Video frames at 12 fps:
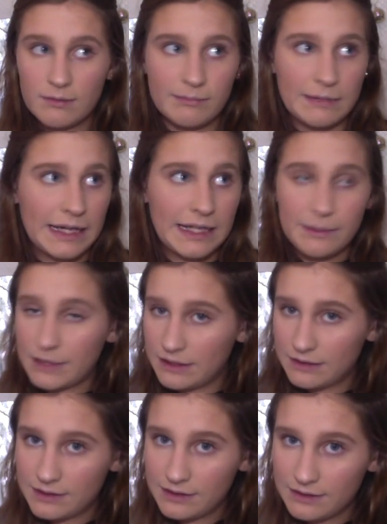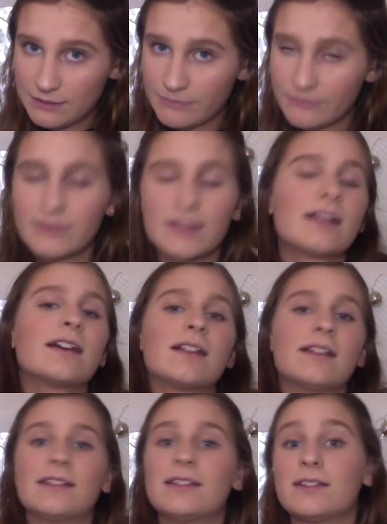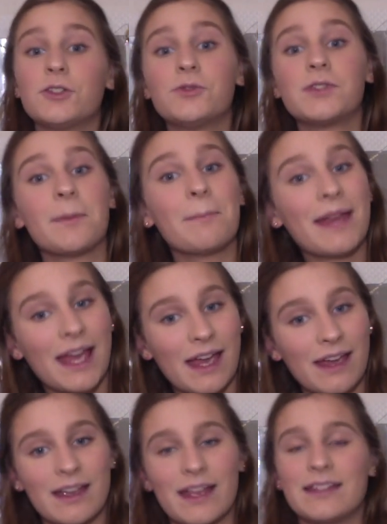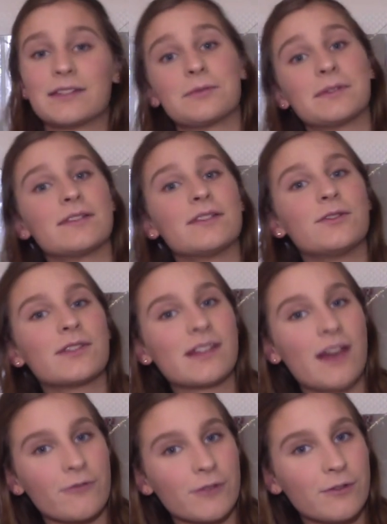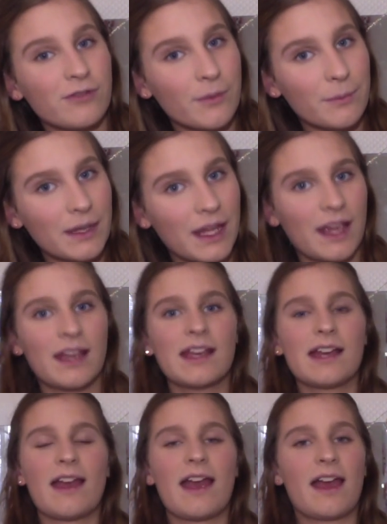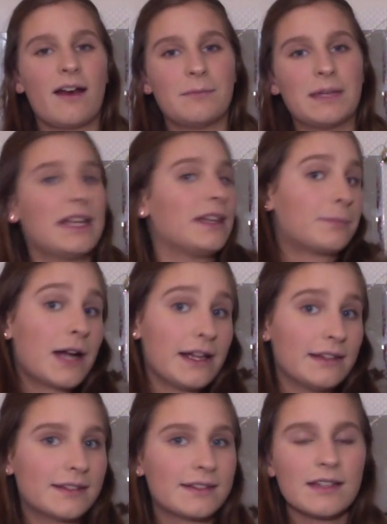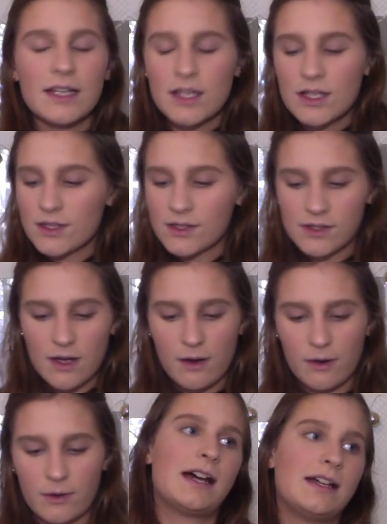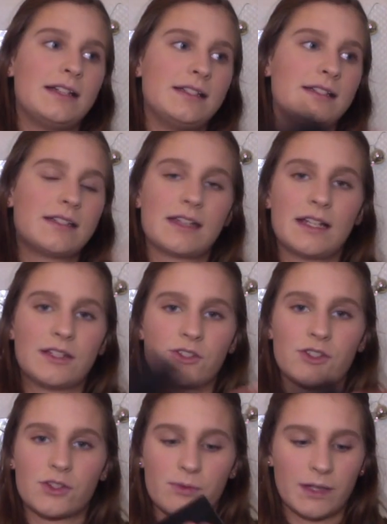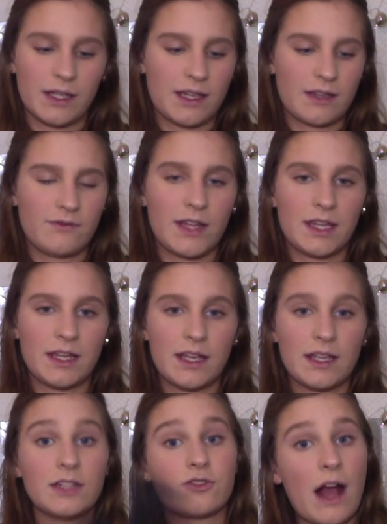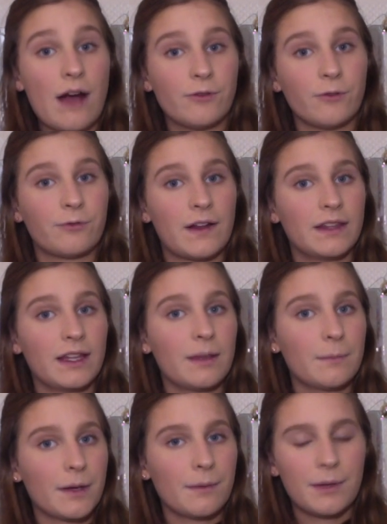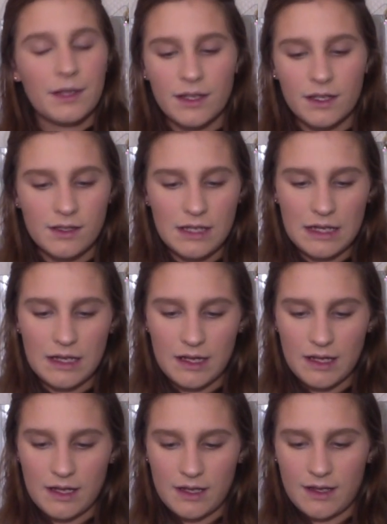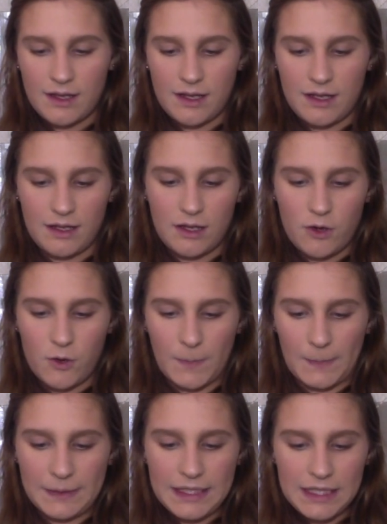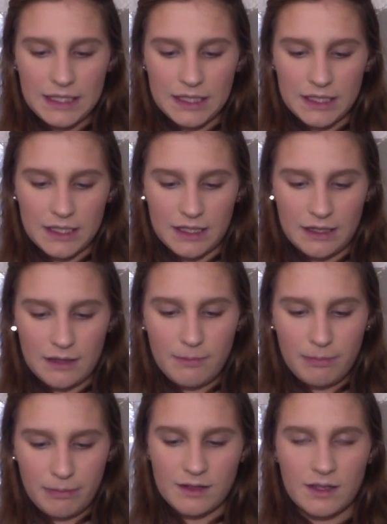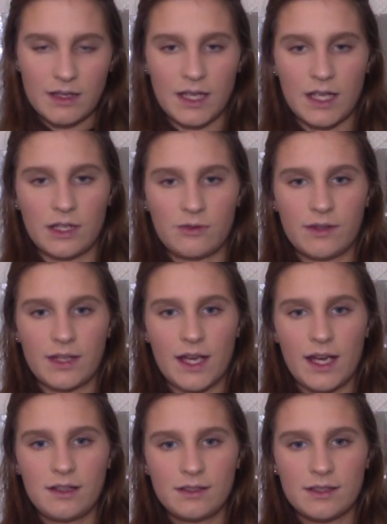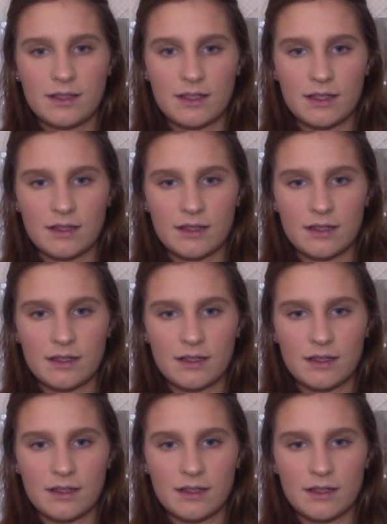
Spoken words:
by any means. This is new to me, and this was a new discovery for me, and the price. So, and it's just really convenient and travel friendly in my opinion. And you open it up, and you get